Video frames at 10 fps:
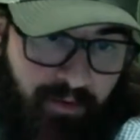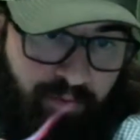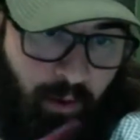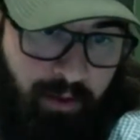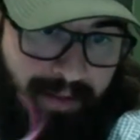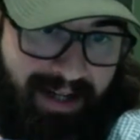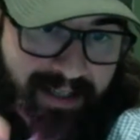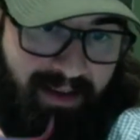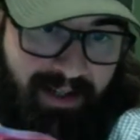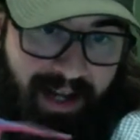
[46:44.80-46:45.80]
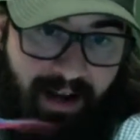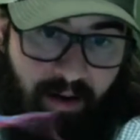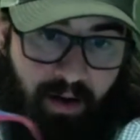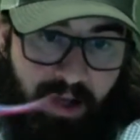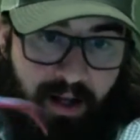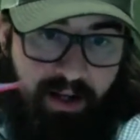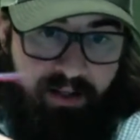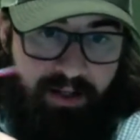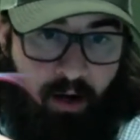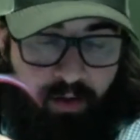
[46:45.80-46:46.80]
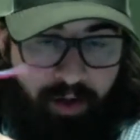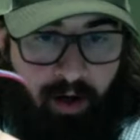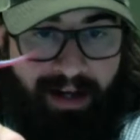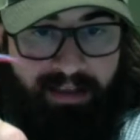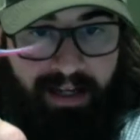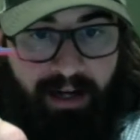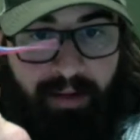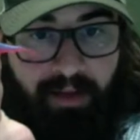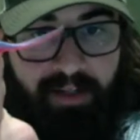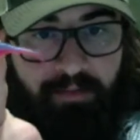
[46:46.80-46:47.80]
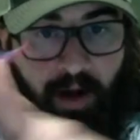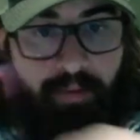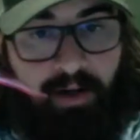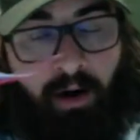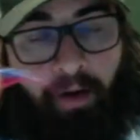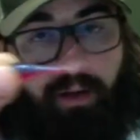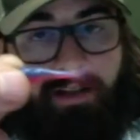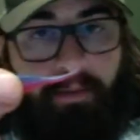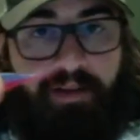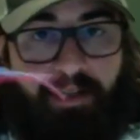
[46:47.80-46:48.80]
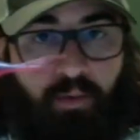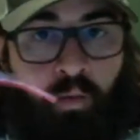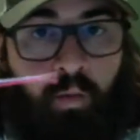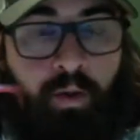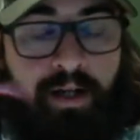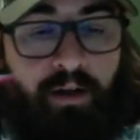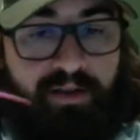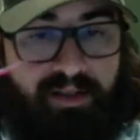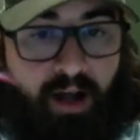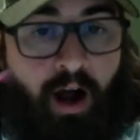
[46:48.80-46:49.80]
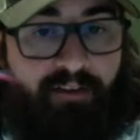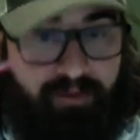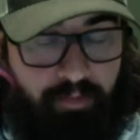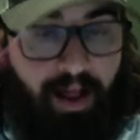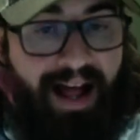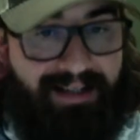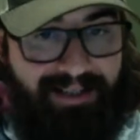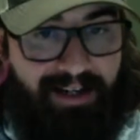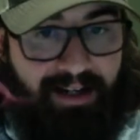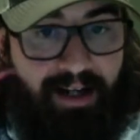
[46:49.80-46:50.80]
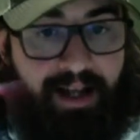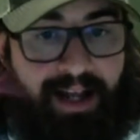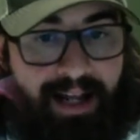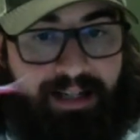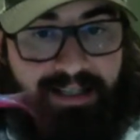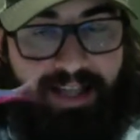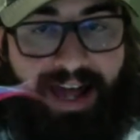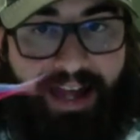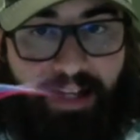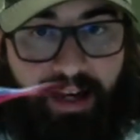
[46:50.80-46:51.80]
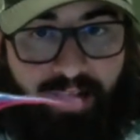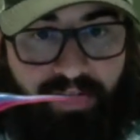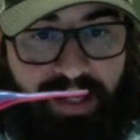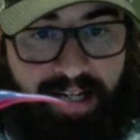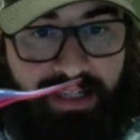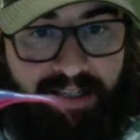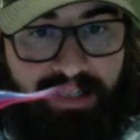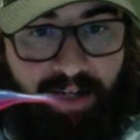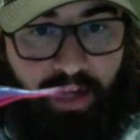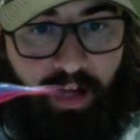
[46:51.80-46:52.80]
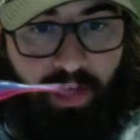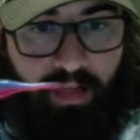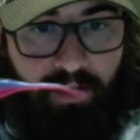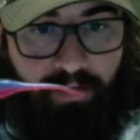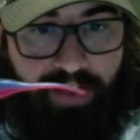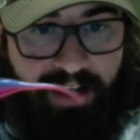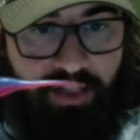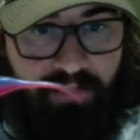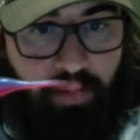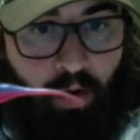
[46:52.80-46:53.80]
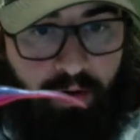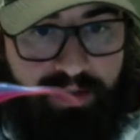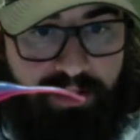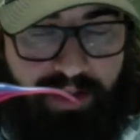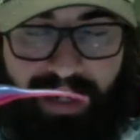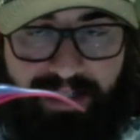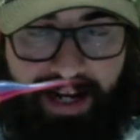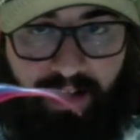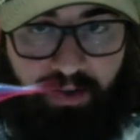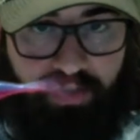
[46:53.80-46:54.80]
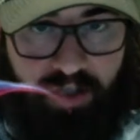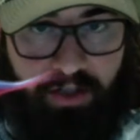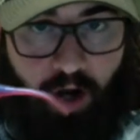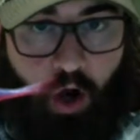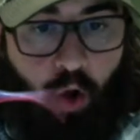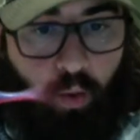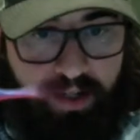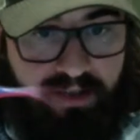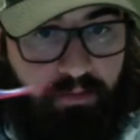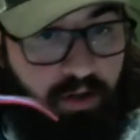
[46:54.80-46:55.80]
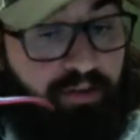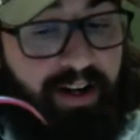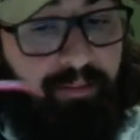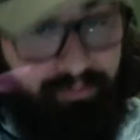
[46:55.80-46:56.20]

before the base of the tail. So the great thing about these Bobby Garlands with this real soft plastic is that these they just pulse. That tail is just always moving.